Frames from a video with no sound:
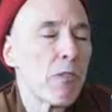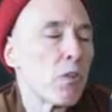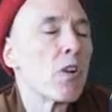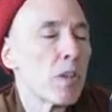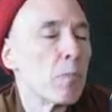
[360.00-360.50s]

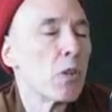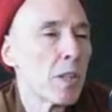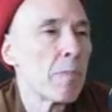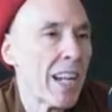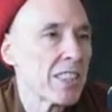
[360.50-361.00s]
before the
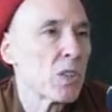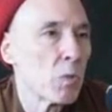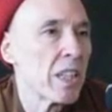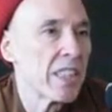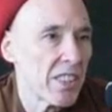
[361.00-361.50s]
Buddha passed
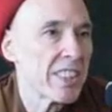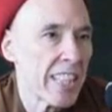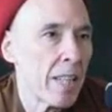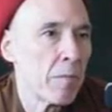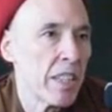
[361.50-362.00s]
away, the
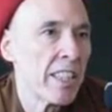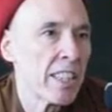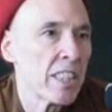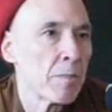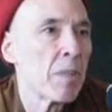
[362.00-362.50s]
same
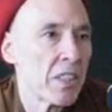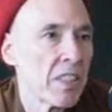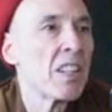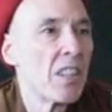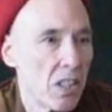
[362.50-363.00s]
year, but
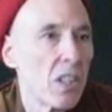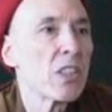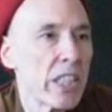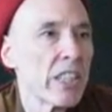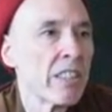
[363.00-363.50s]

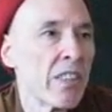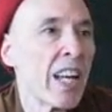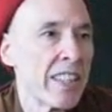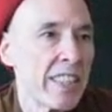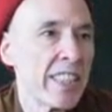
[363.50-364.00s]
earlier in
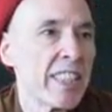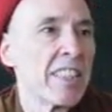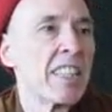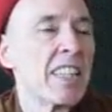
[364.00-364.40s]
that year.